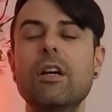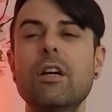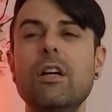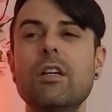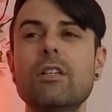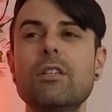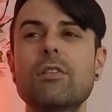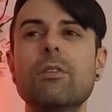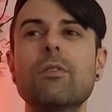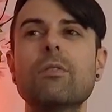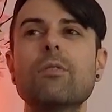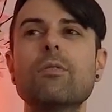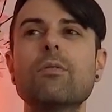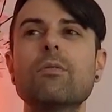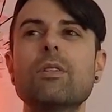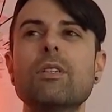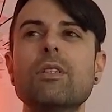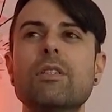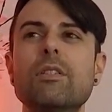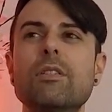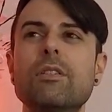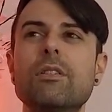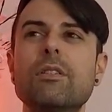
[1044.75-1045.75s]
So
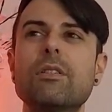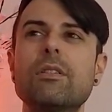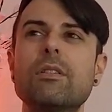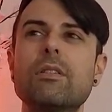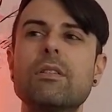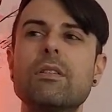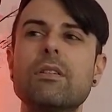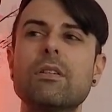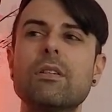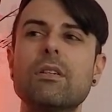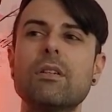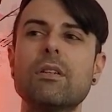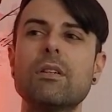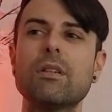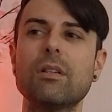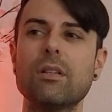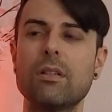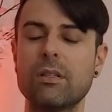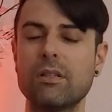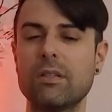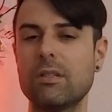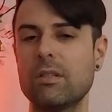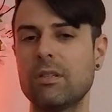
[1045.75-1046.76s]
it's,
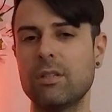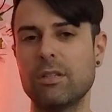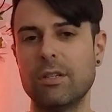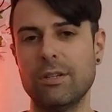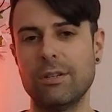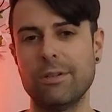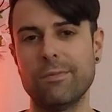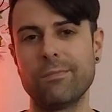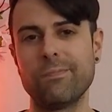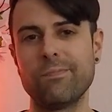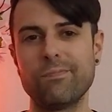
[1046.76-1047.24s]
you know,